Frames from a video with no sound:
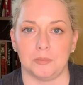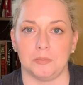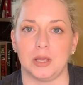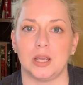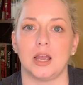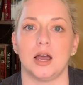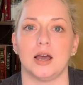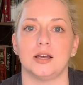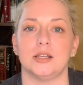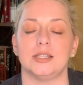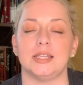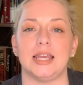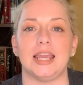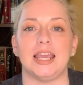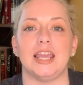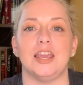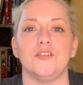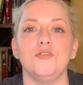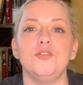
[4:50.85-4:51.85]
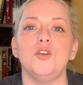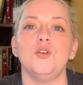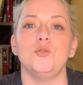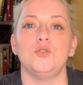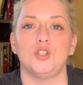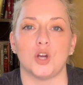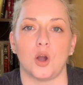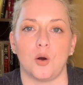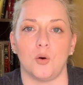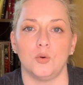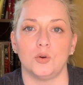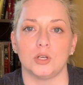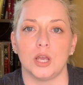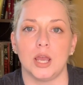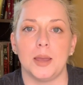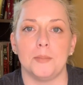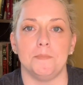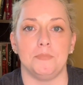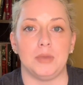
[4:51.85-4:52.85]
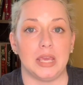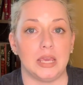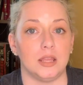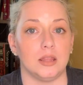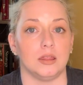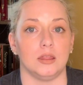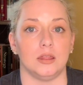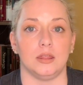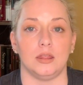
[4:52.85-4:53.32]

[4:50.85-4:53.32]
because if you don't meet